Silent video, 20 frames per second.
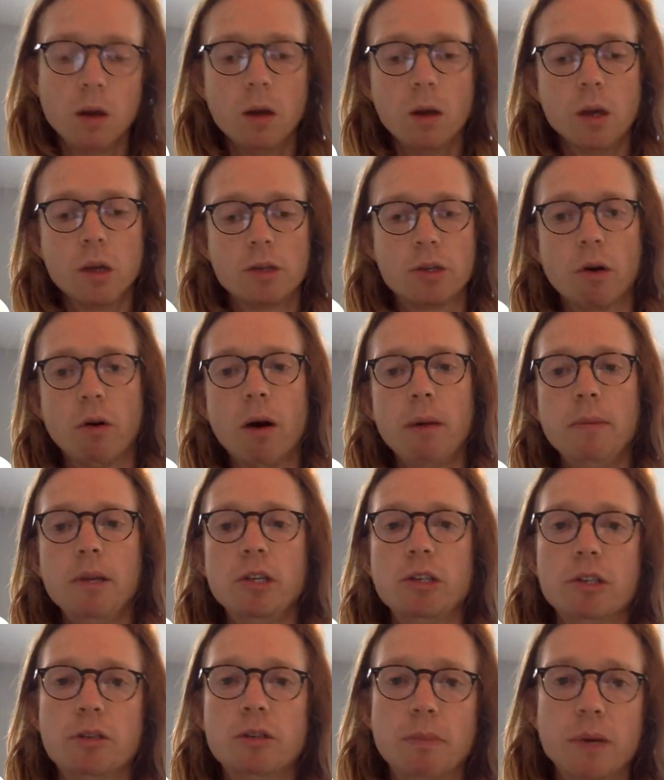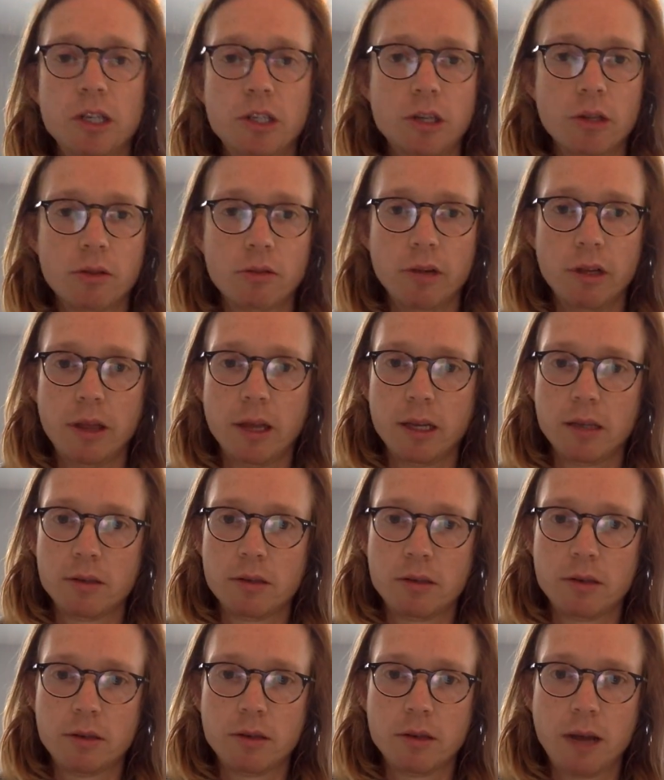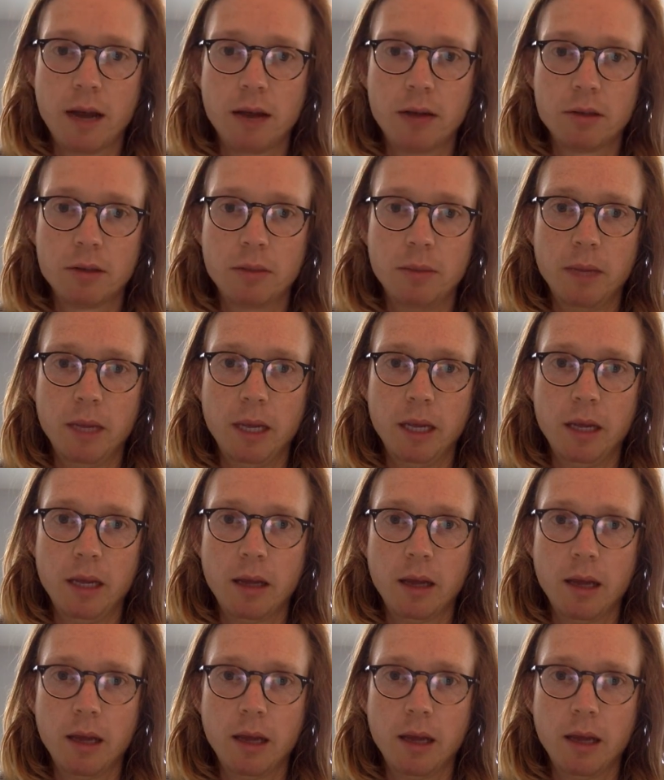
So let me just mention 3 things that stood out to me,